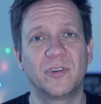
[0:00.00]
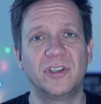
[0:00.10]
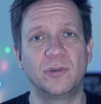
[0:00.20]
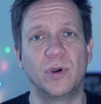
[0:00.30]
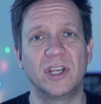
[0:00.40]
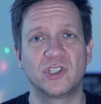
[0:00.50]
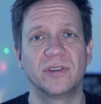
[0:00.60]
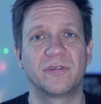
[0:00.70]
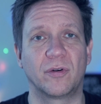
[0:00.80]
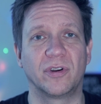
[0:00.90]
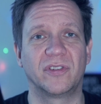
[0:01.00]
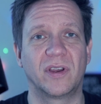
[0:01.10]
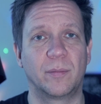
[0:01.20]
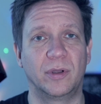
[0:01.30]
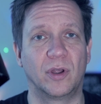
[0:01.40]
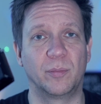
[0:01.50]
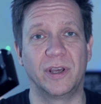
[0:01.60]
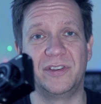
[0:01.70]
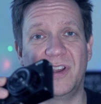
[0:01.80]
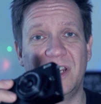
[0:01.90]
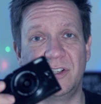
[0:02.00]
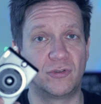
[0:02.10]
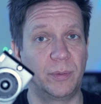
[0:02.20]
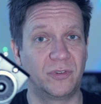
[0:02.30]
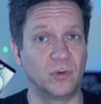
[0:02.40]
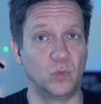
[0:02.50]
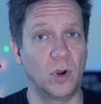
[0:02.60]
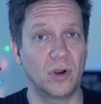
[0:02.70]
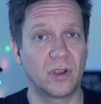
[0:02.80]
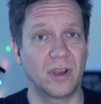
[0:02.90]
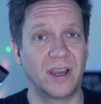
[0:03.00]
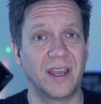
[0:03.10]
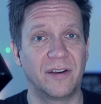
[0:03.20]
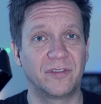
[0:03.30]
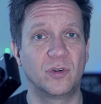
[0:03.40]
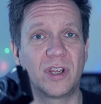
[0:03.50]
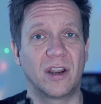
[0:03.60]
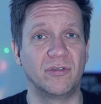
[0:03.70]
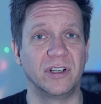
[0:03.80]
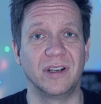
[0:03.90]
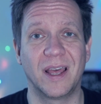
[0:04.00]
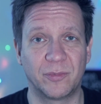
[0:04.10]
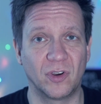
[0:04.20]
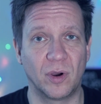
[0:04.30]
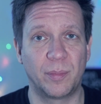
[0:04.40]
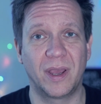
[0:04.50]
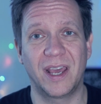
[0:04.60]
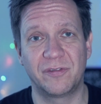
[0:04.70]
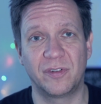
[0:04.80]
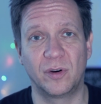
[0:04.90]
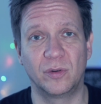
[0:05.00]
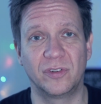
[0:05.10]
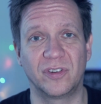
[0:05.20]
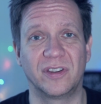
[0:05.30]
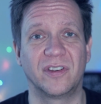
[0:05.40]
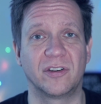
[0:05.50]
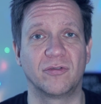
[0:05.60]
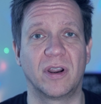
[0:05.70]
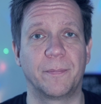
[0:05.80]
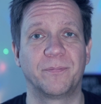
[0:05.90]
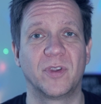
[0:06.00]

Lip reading: situations, for example on my daily trips to work, I have to carry a laptop, headphones, etc.